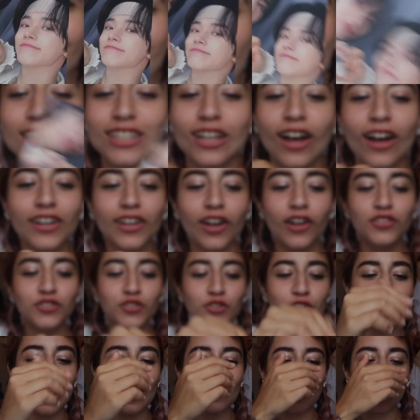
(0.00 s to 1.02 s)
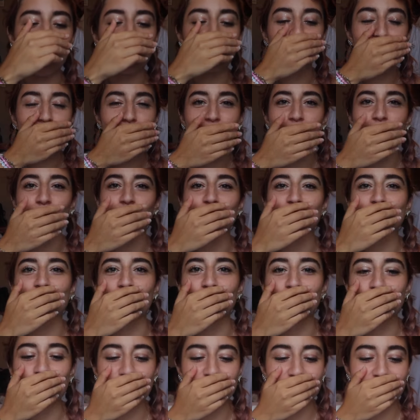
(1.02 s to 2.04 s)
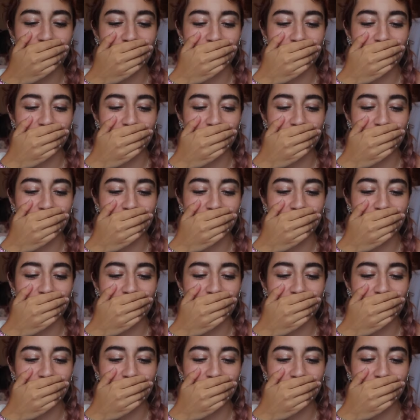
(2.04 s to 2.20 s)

I saw Yeonjun and I thought I really thought it was Yeonbin.